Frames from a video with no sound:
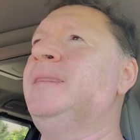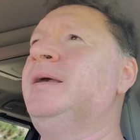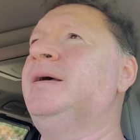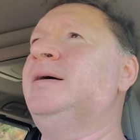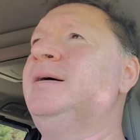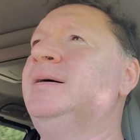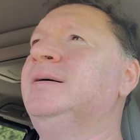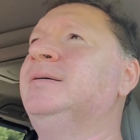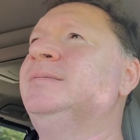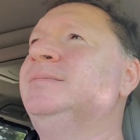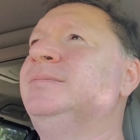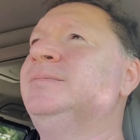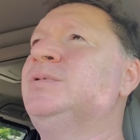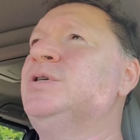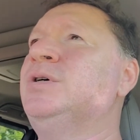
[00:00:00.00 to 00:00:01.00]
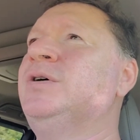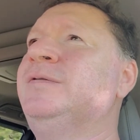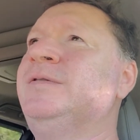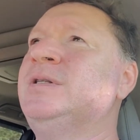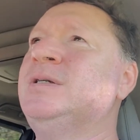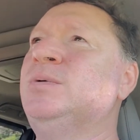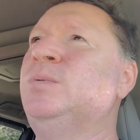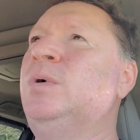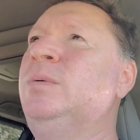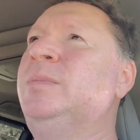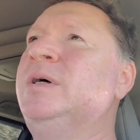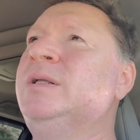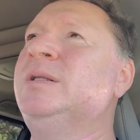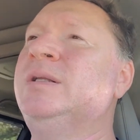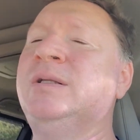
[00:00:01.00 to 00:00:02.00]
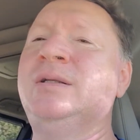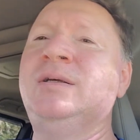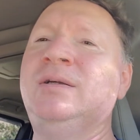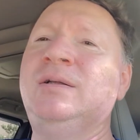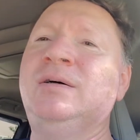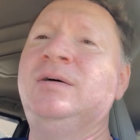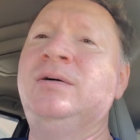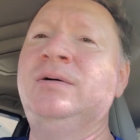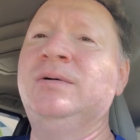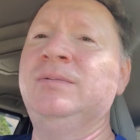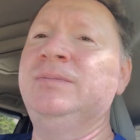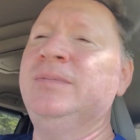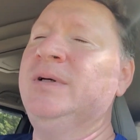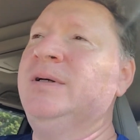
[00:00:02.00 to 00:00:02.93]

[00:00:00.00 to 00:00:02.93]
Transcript: um, so if it's a woman you know